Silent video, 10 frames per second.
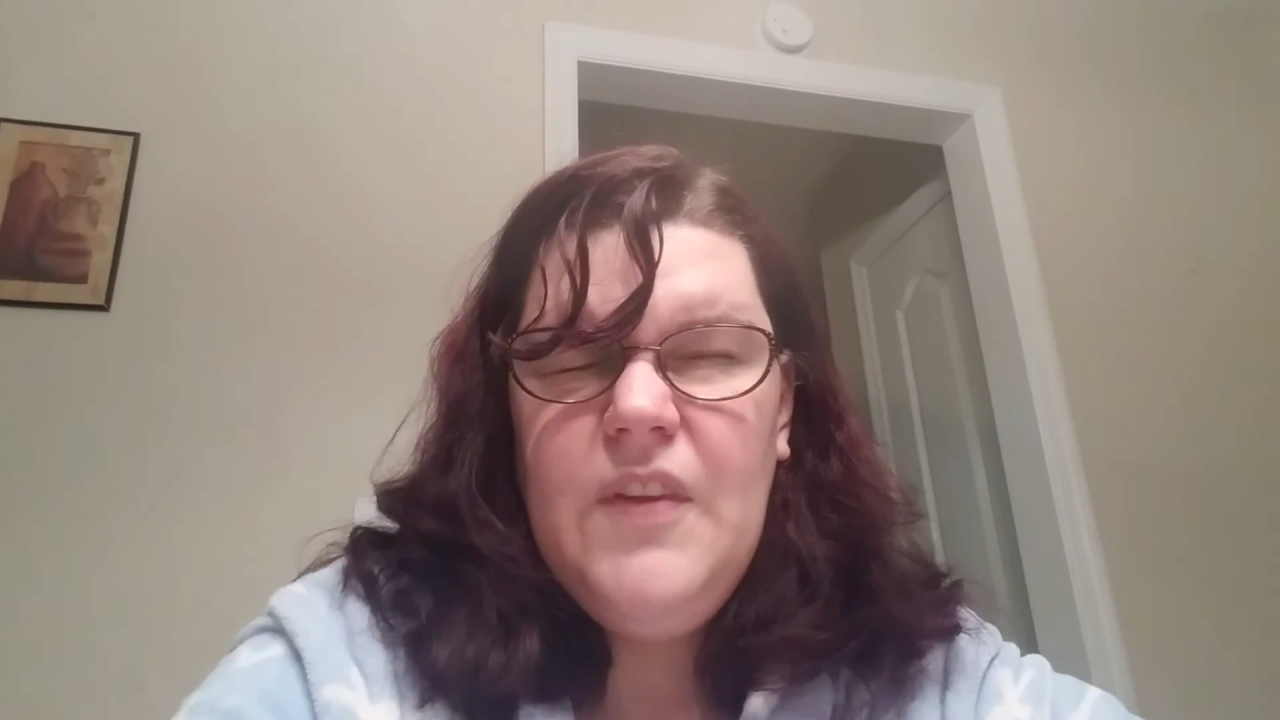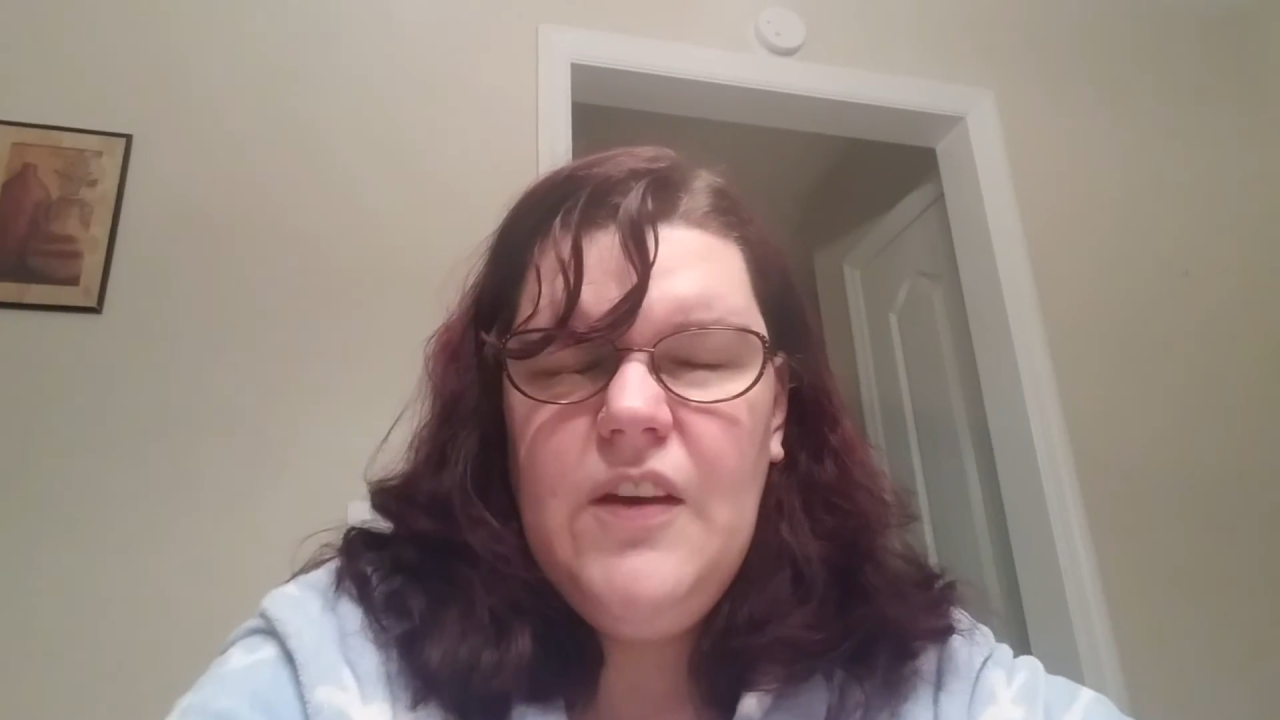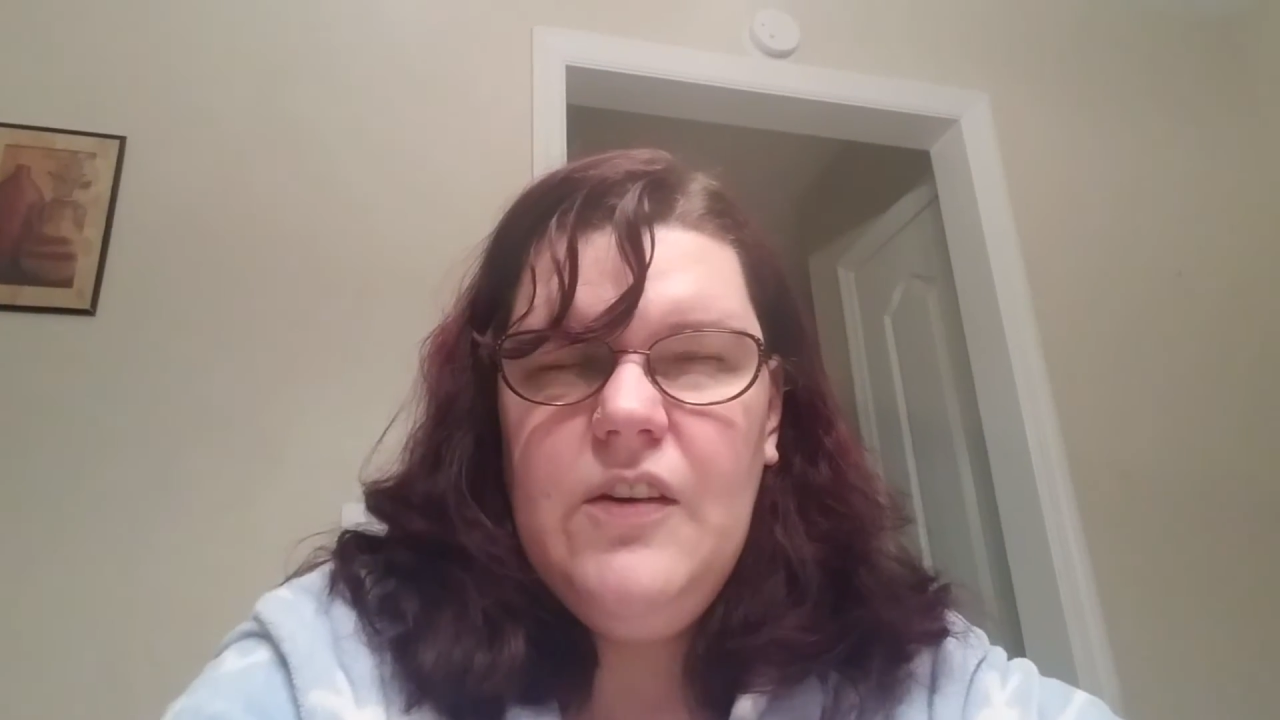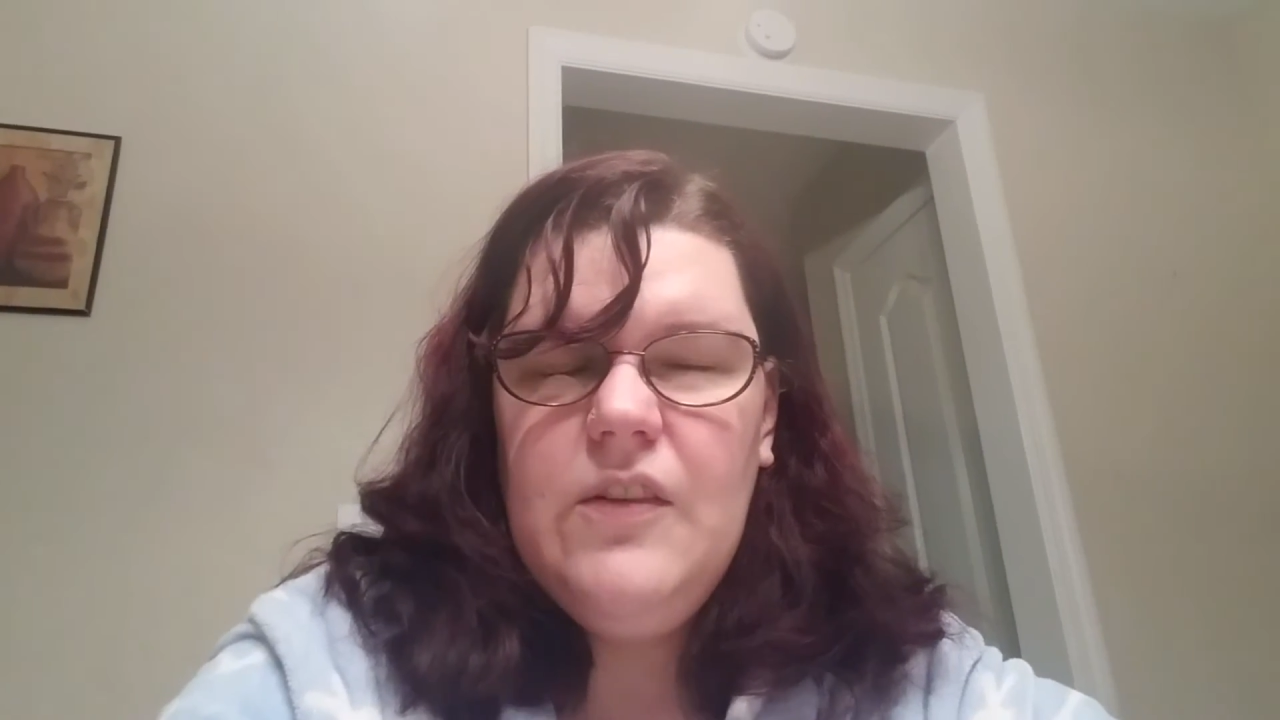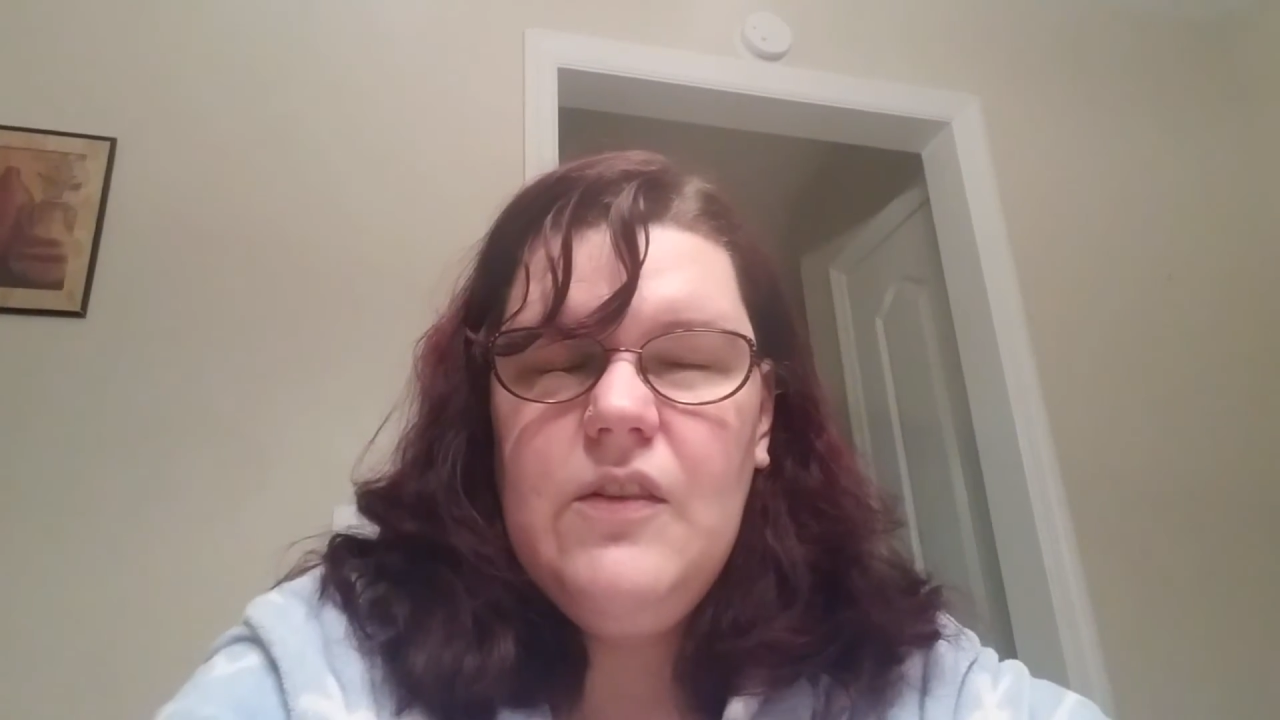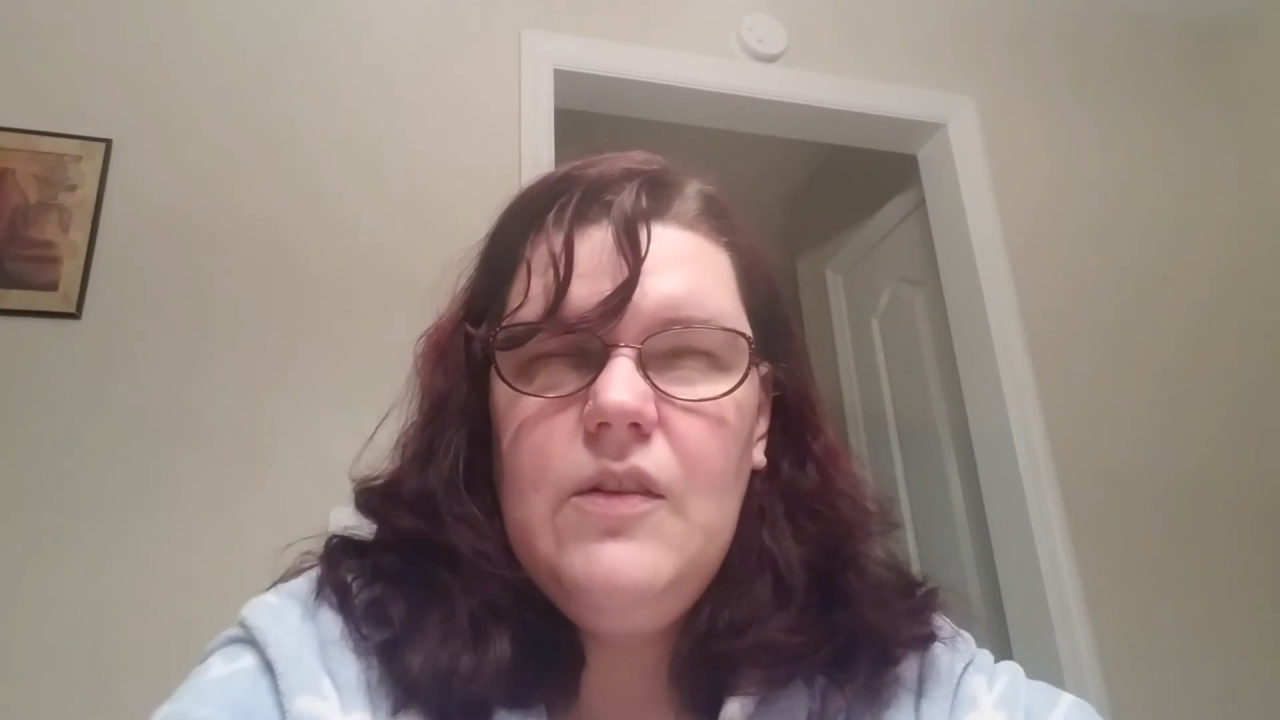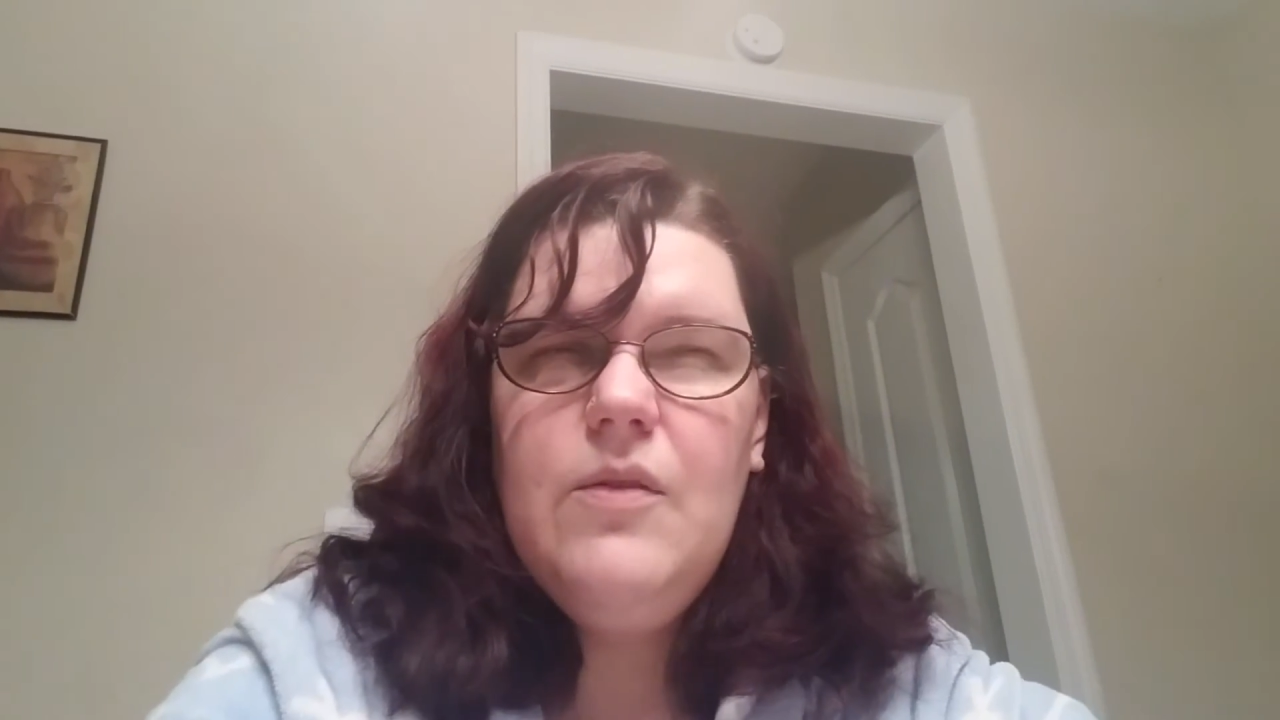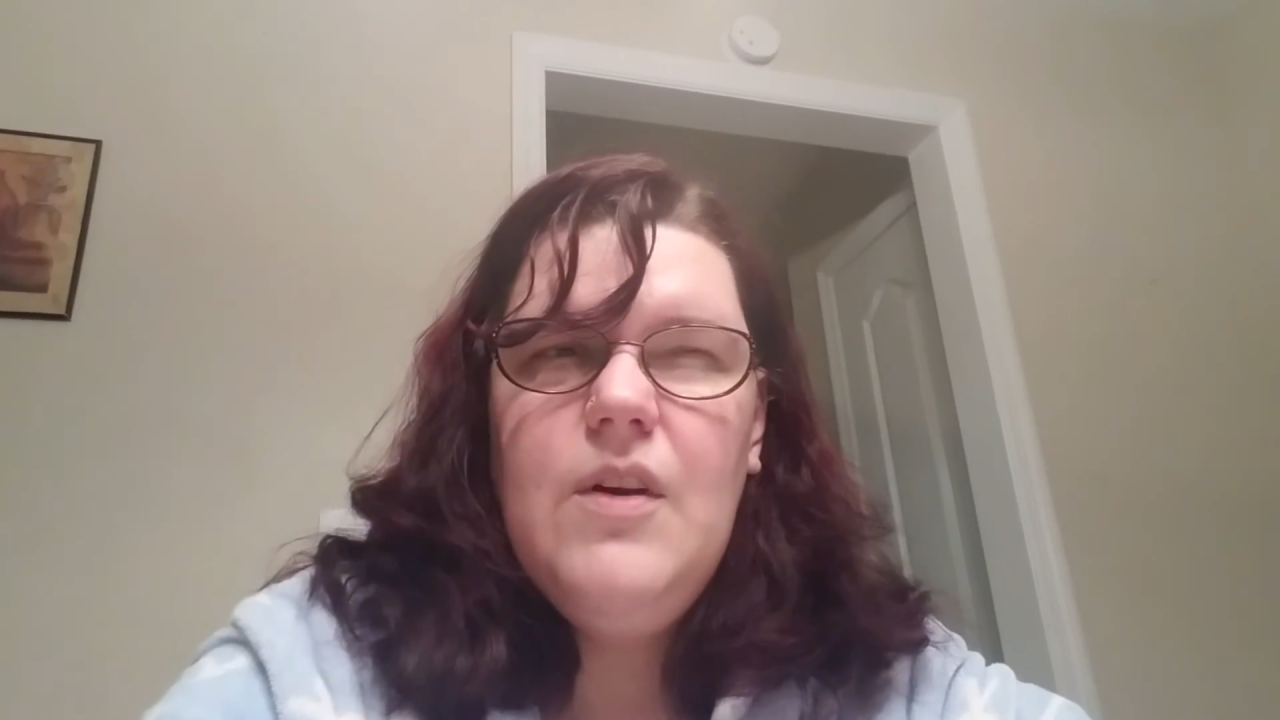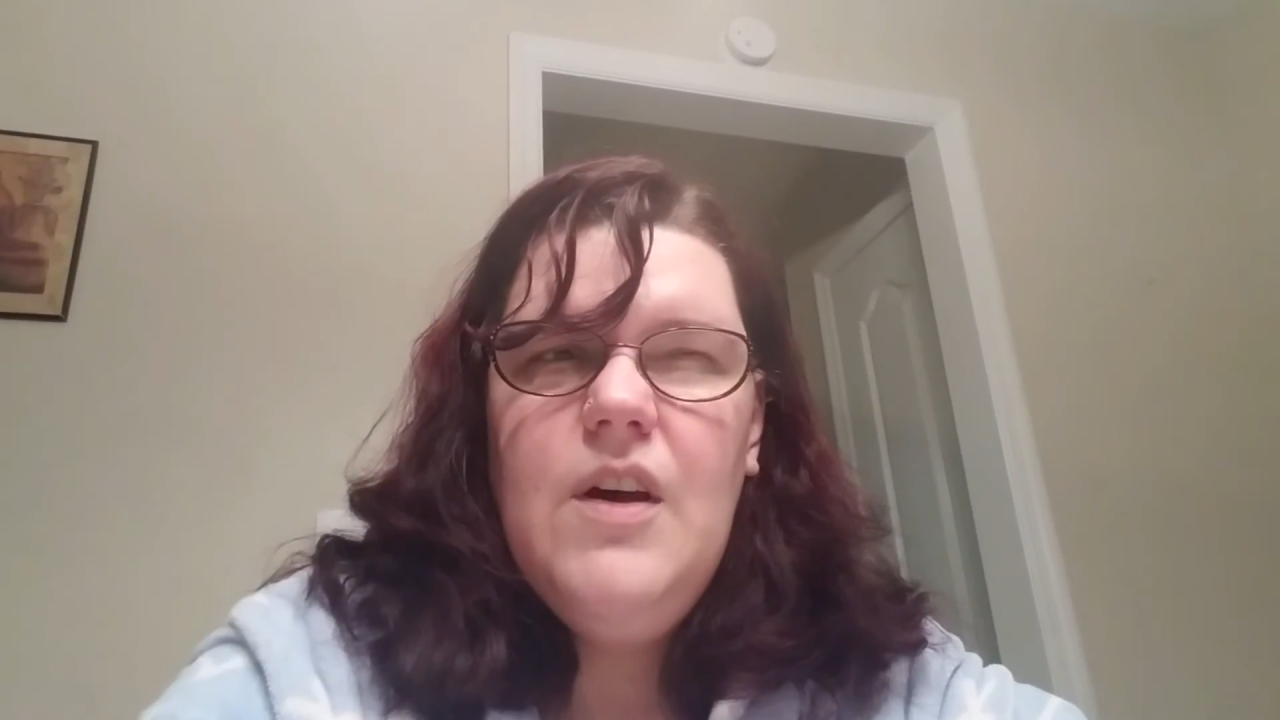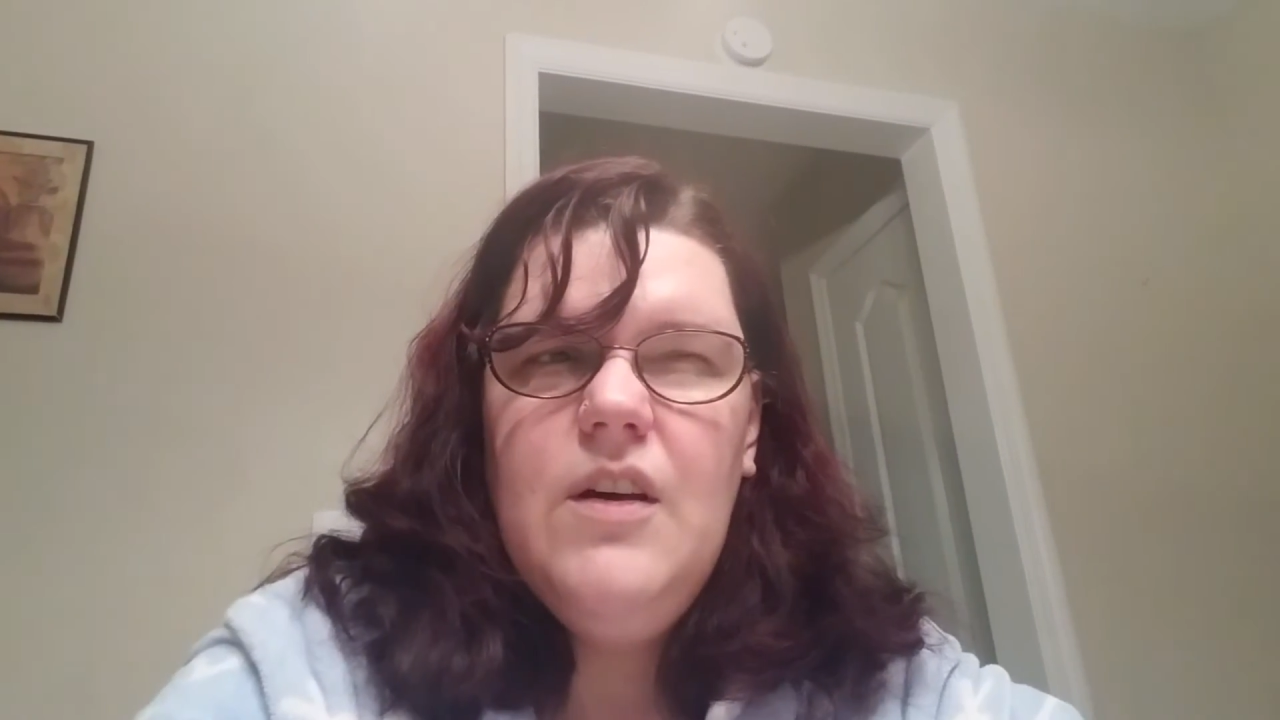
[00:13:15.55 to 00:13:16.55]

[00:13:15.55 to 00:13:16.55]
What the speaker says: because it's